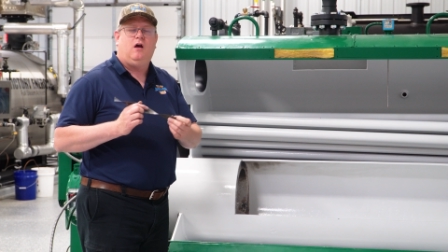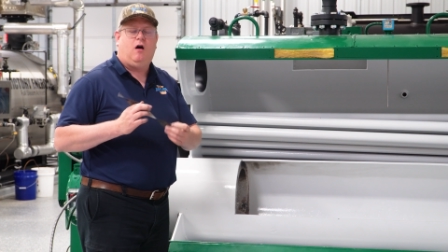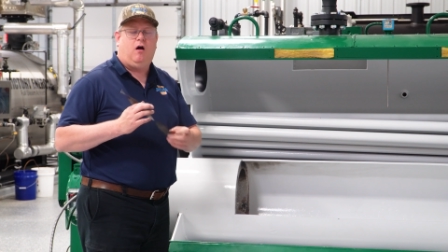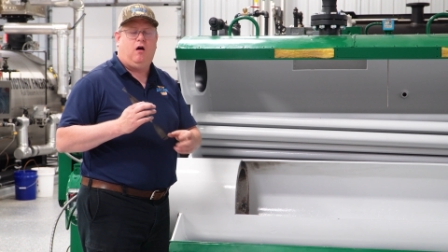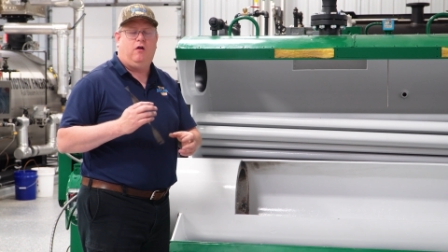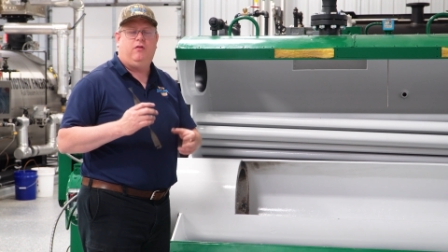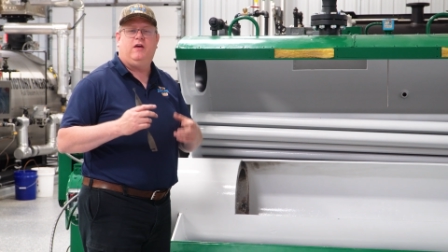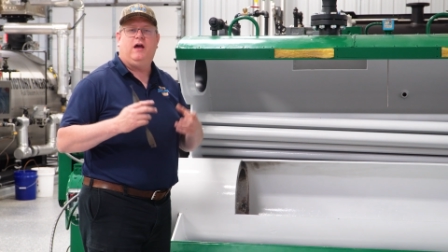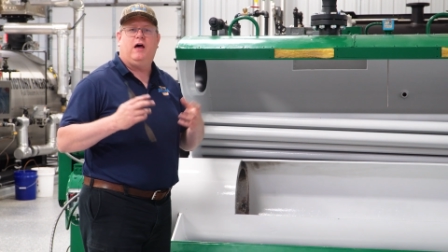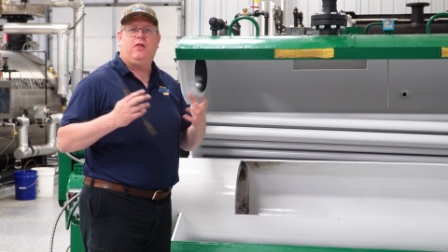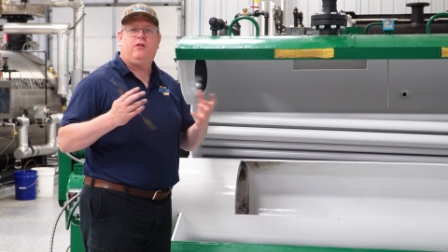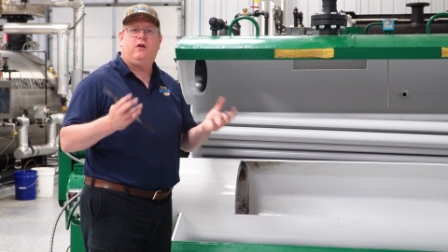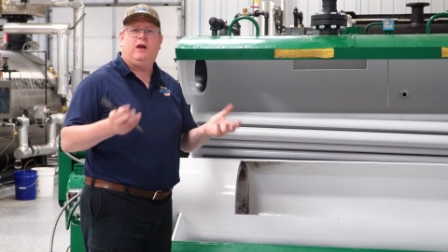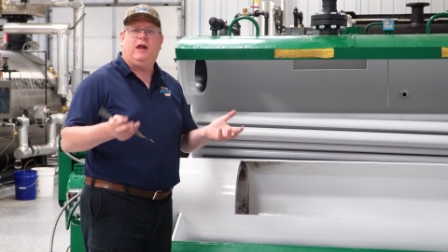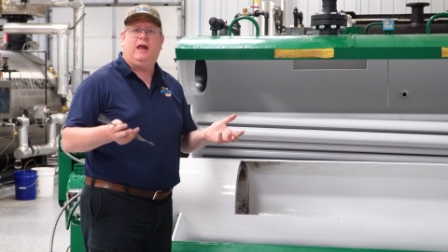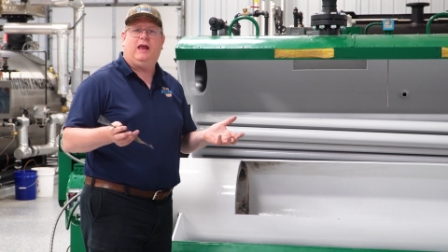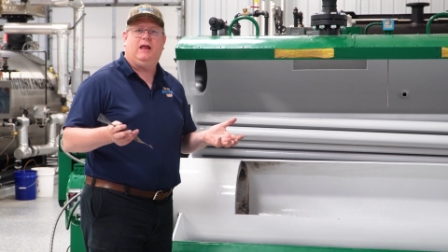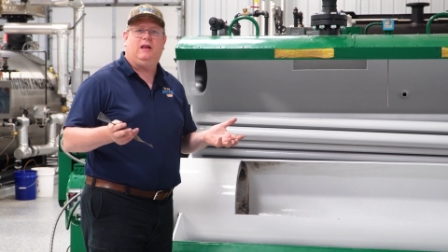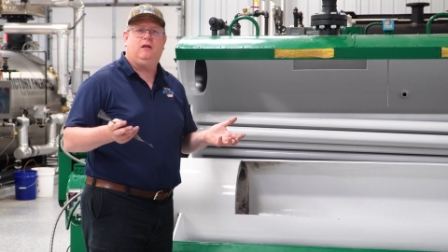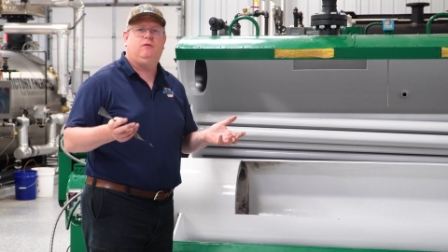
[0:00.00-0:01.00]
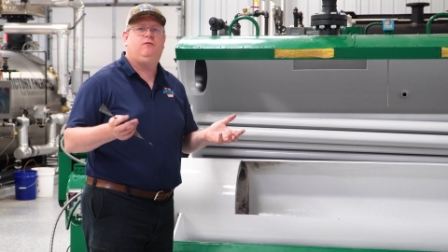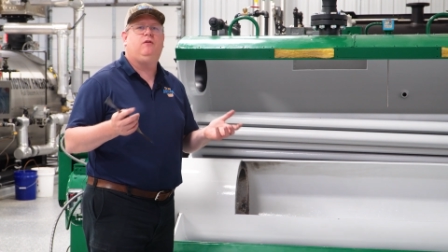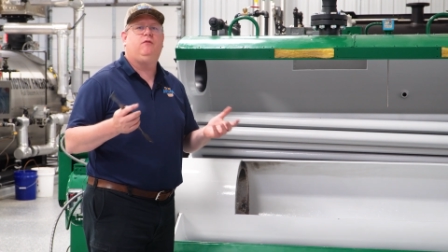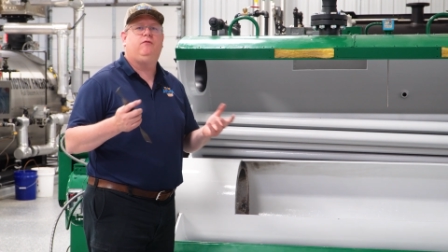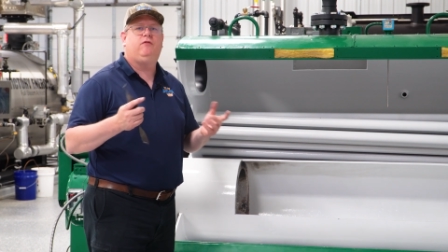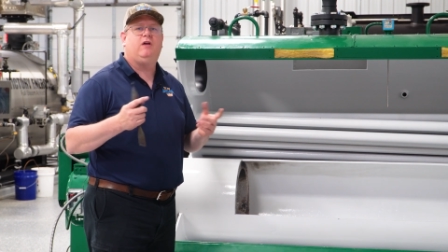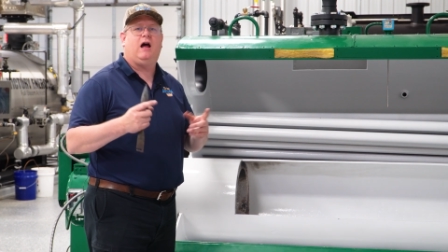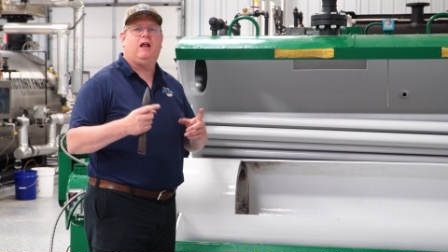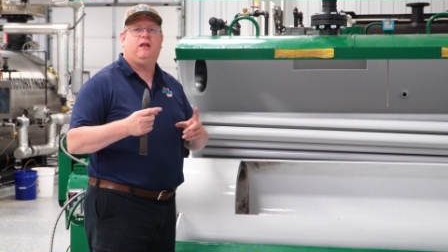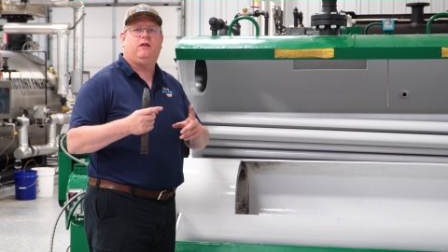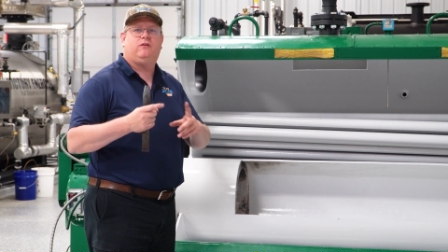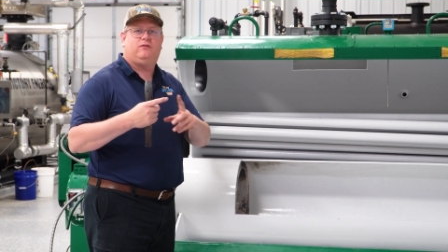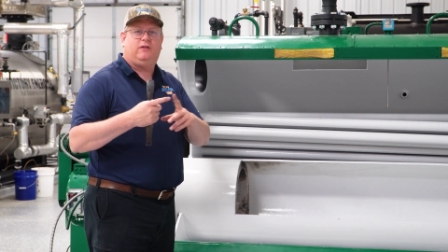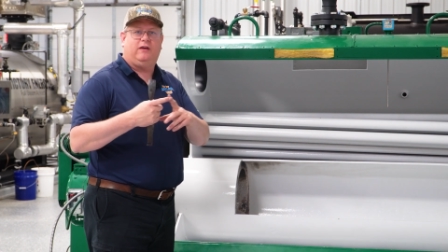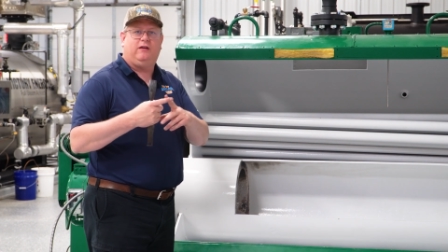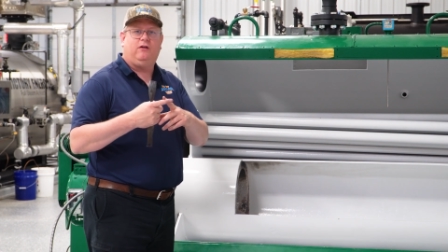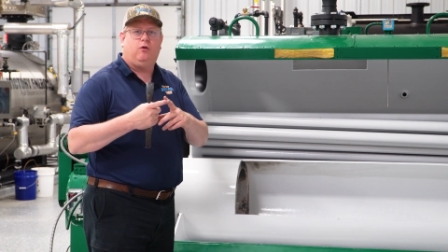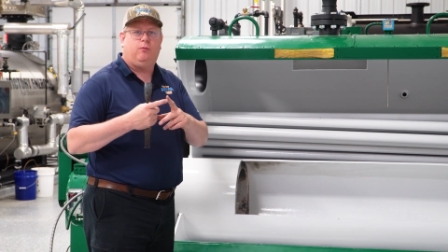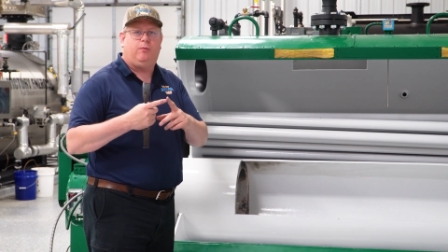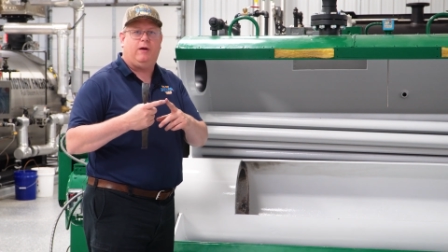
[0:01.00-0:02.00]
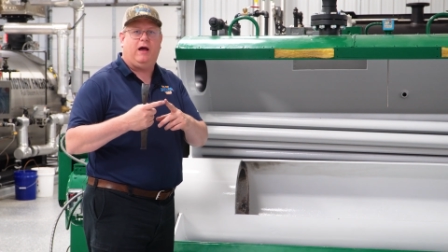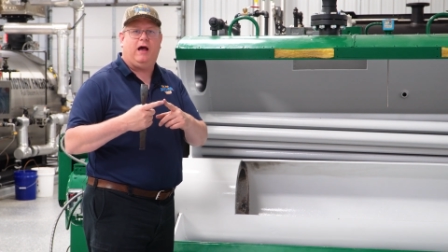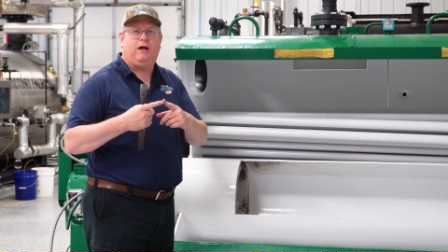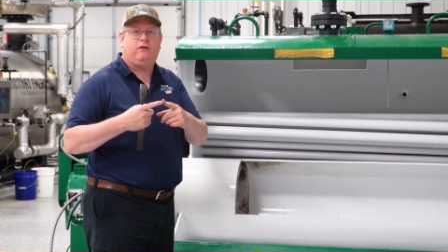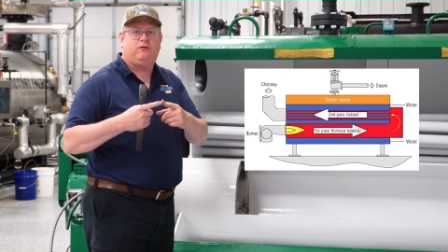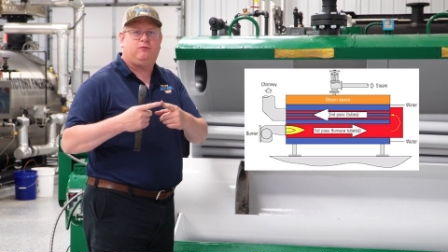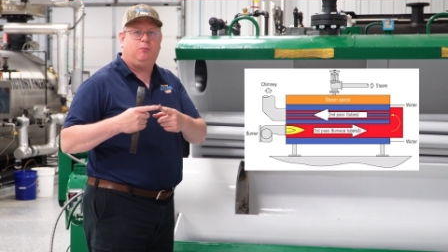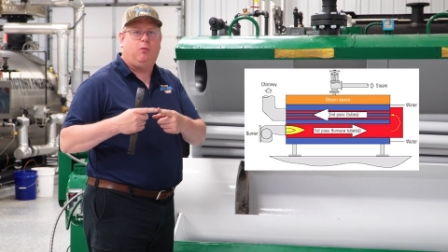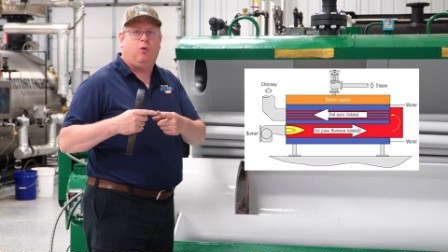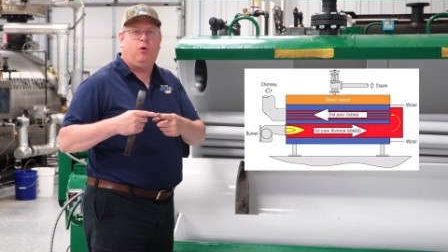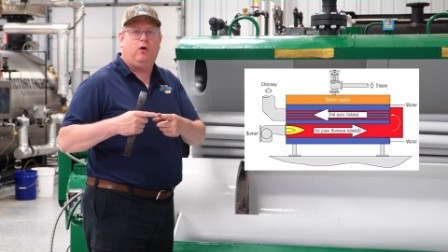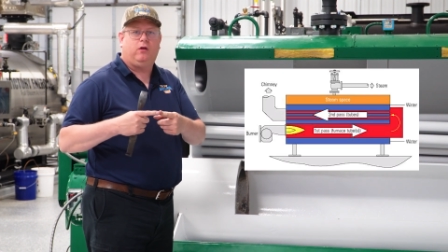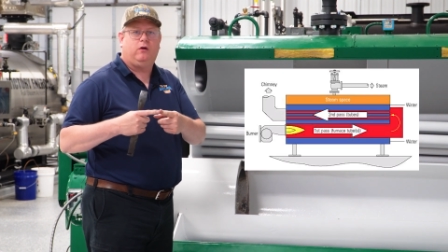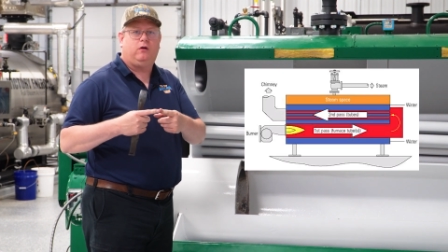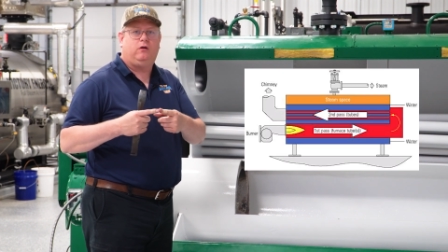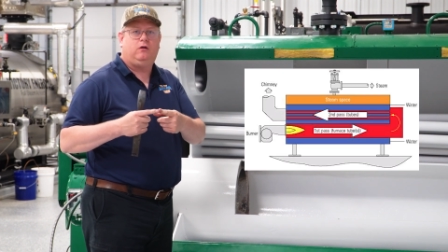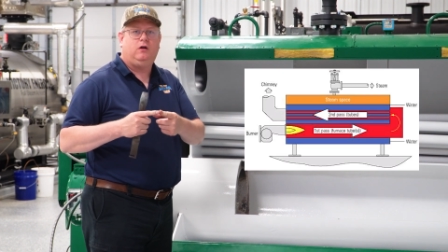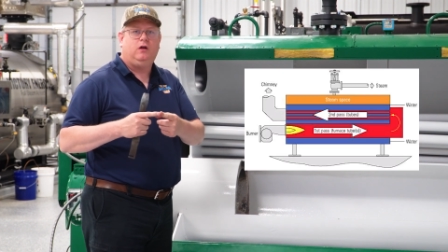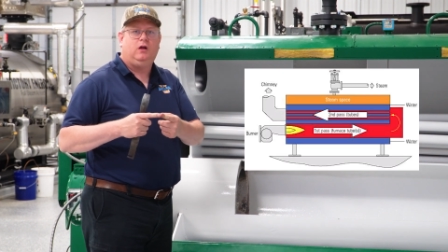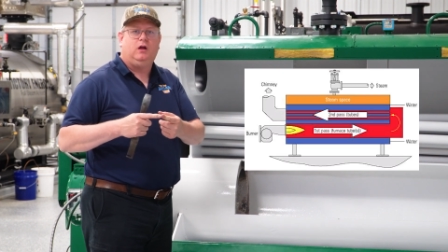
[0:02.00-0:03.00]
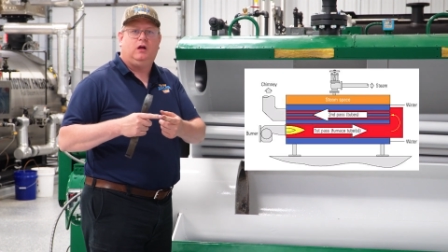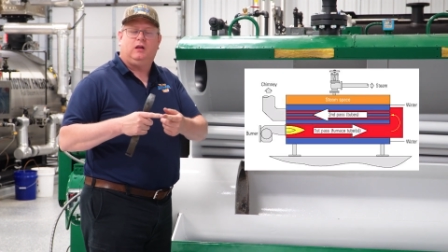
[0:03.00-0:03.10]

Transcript: On the other hand, if you've got a single pass boiler,